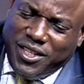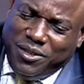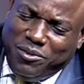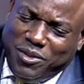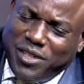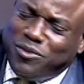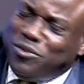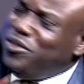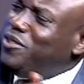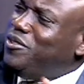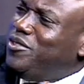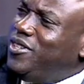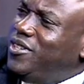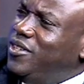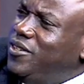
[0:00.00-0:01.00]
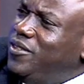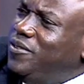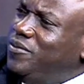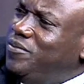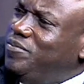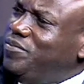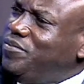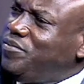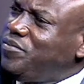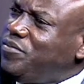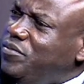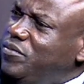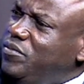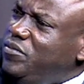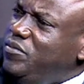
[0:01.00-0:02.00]
And uh, one oh, who
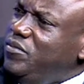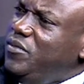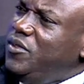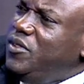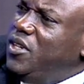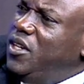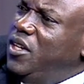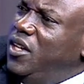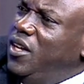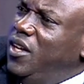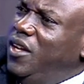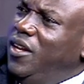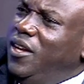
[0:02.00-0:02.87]
designed this? Was it the